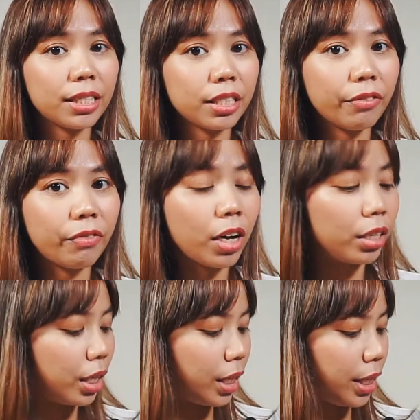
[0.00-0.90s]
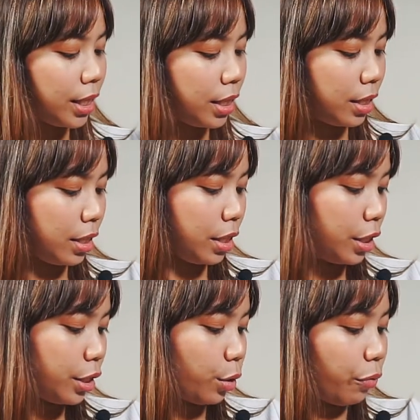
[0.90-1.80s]
stuff on this.
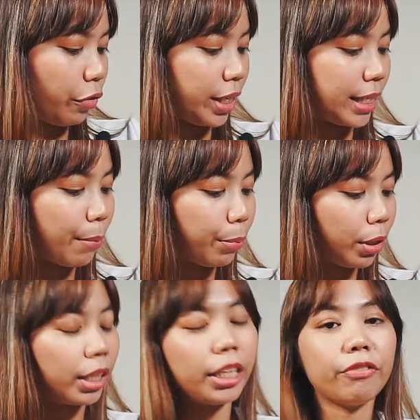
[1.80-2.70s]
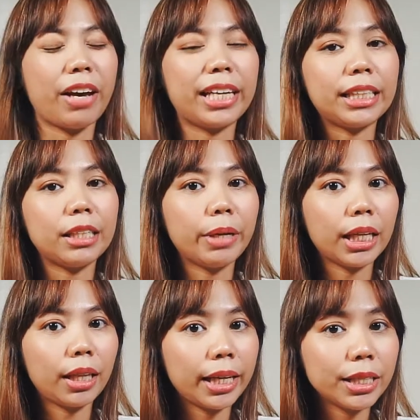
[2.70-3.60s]
So for example, if I need my
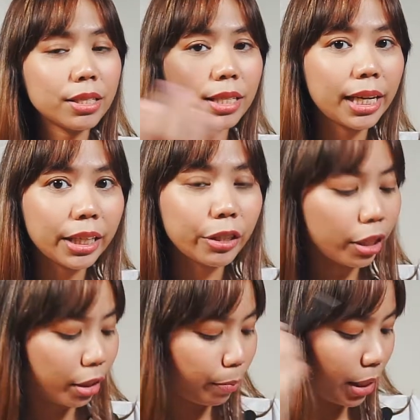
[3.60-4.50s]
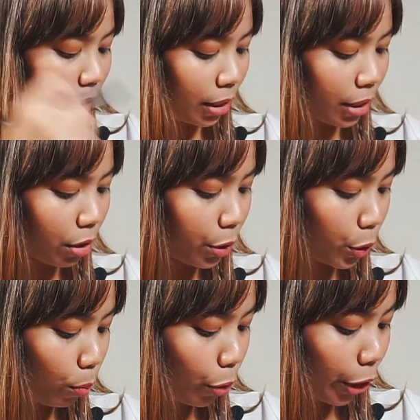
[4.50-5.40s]
client to sign a document, then it's
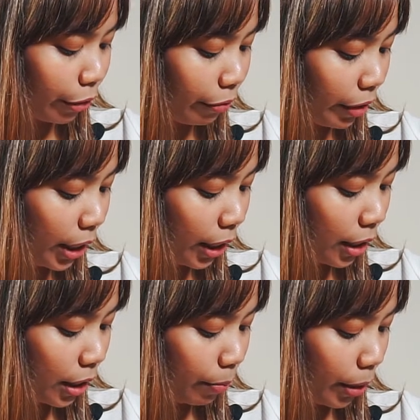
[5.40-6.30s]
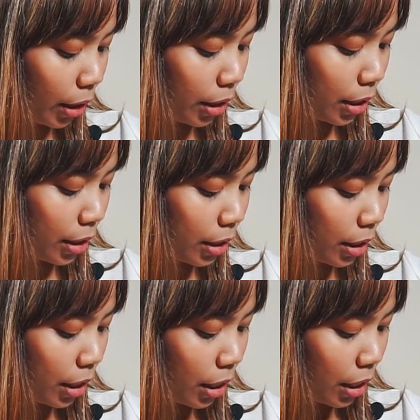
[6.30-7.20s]
also more convenient because,
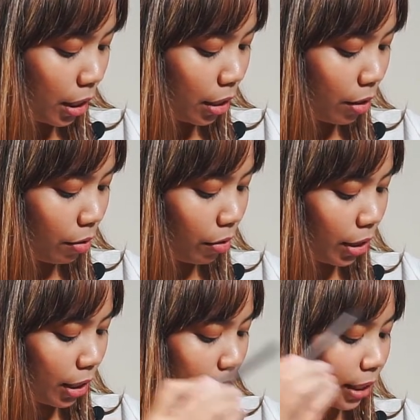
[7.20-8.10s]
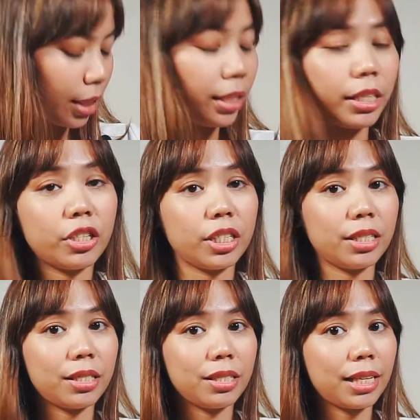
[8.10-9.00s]
the client can
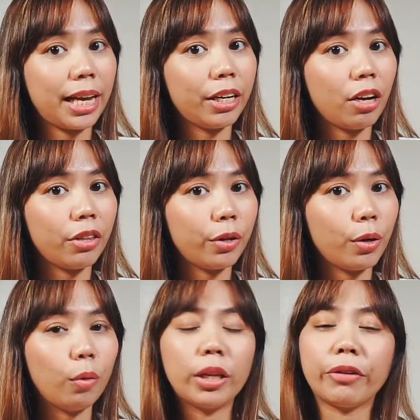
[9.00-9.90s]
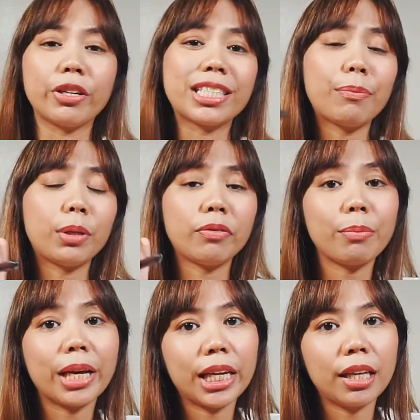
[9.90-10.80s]
just sign on the go. Like for example, if I'm
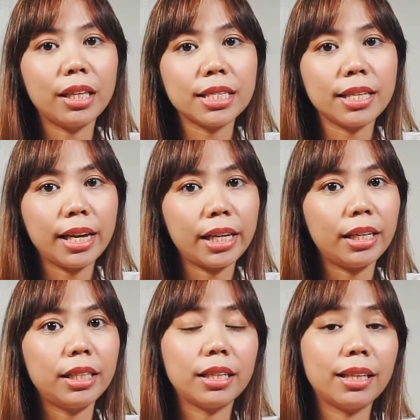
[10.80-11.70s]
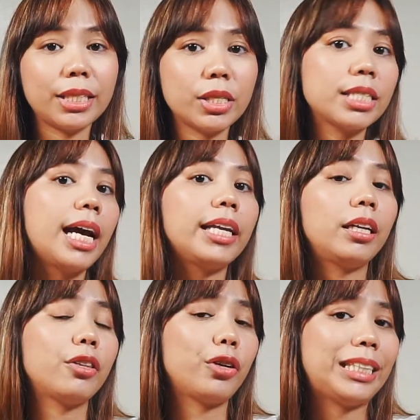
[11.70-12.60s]
getting a listing and I need the client to sign an
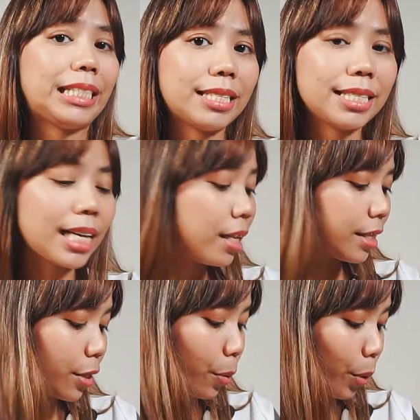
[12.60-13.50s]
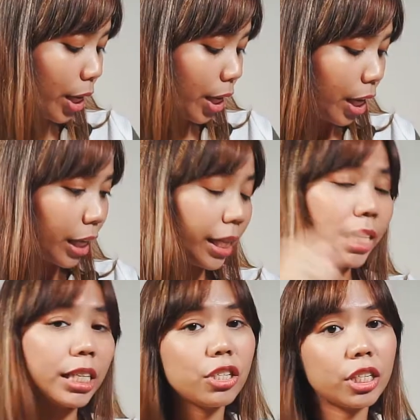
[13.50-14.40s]
authority to sell, so they
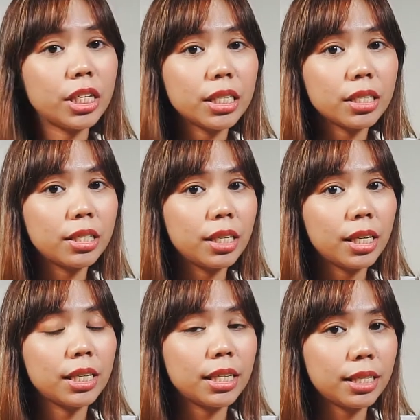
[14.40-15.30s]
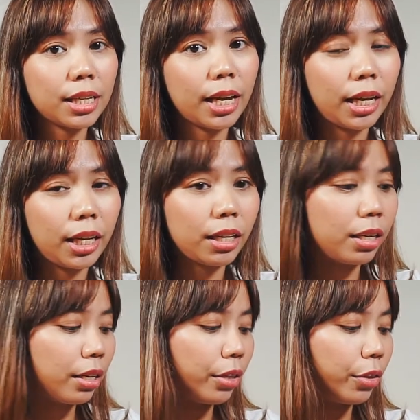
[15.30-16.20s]
can just sign
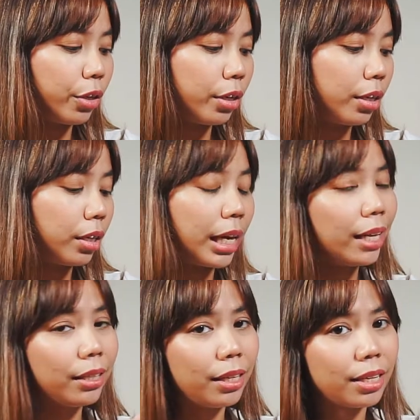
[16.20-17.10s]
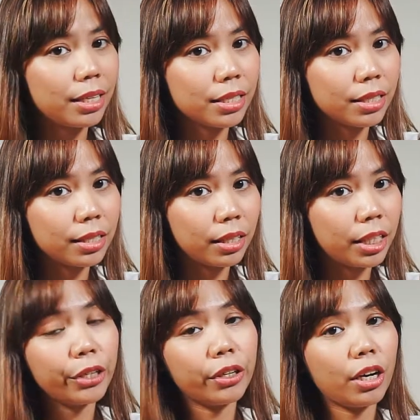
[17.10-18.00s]
the ATS
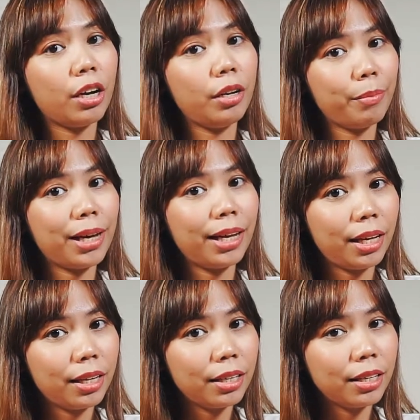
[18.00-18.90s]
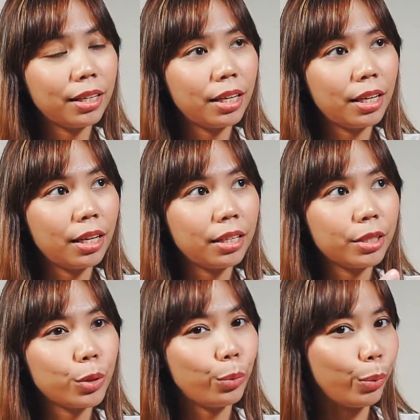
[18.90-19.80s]
here on my
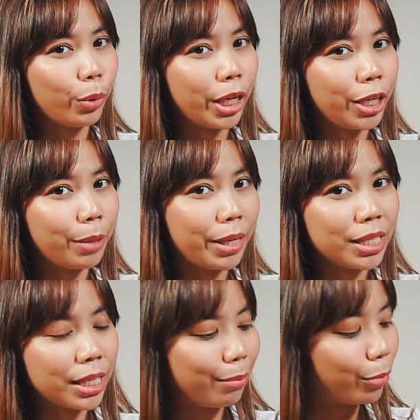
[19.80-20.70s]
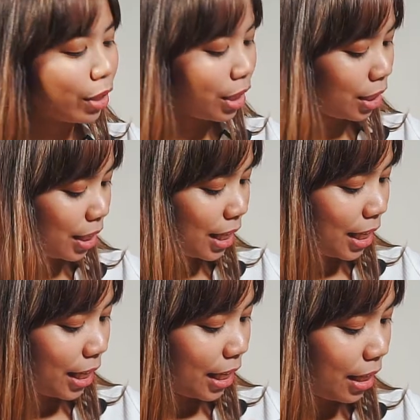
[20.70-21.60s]
two-in-one, on my ZenBook.
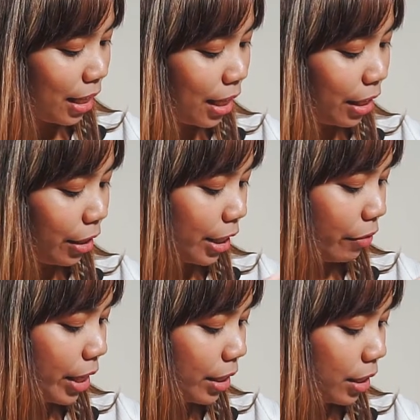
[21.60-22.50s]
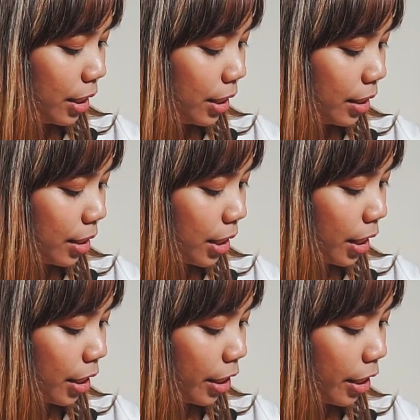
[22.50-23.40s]
And then you can write the details
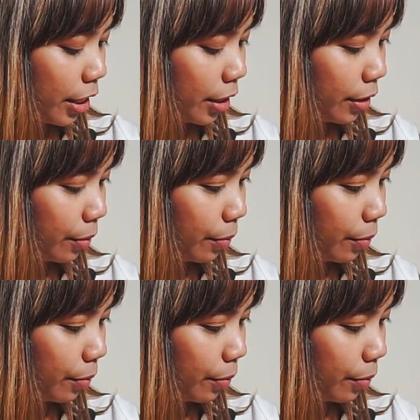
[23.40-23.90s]
here.